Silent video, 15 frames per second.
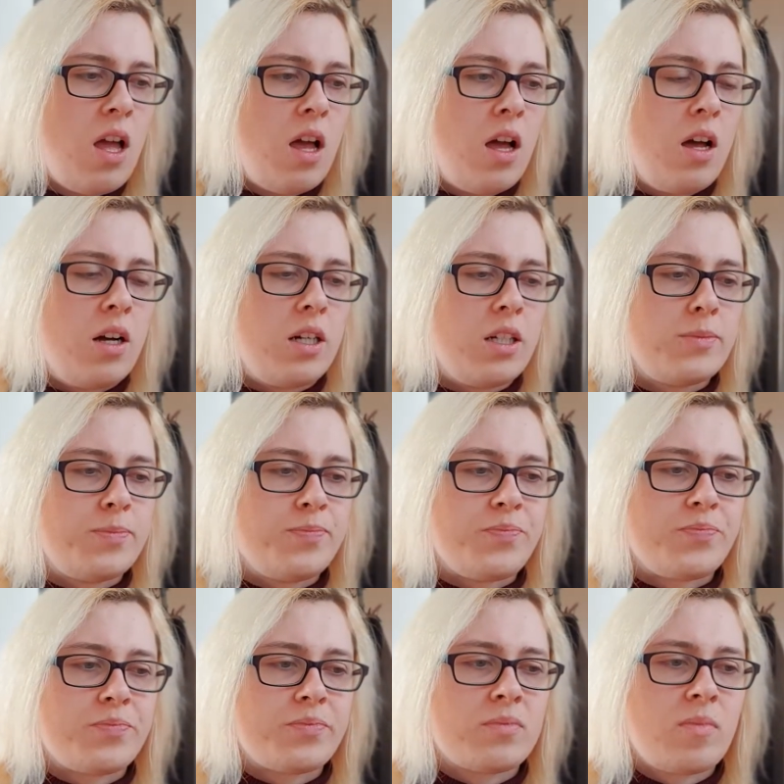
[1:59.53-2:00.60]
Um,
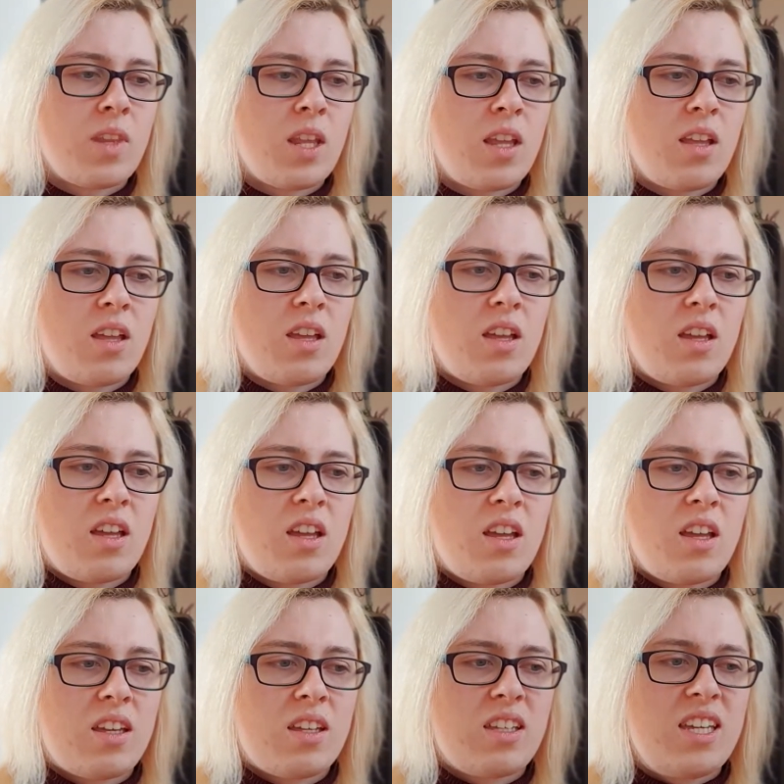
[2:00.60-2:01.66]

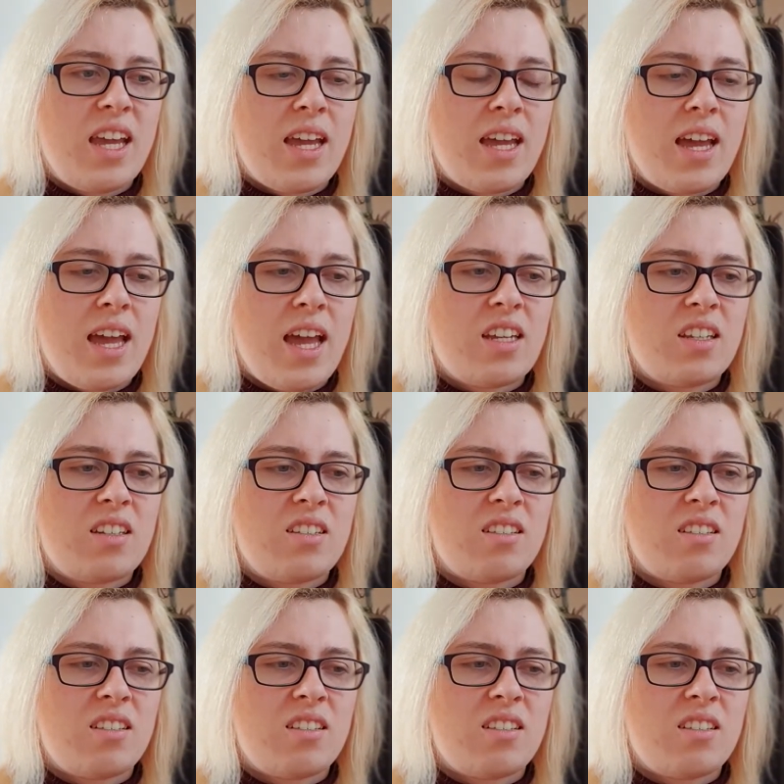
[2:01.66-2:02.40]
yeah, and it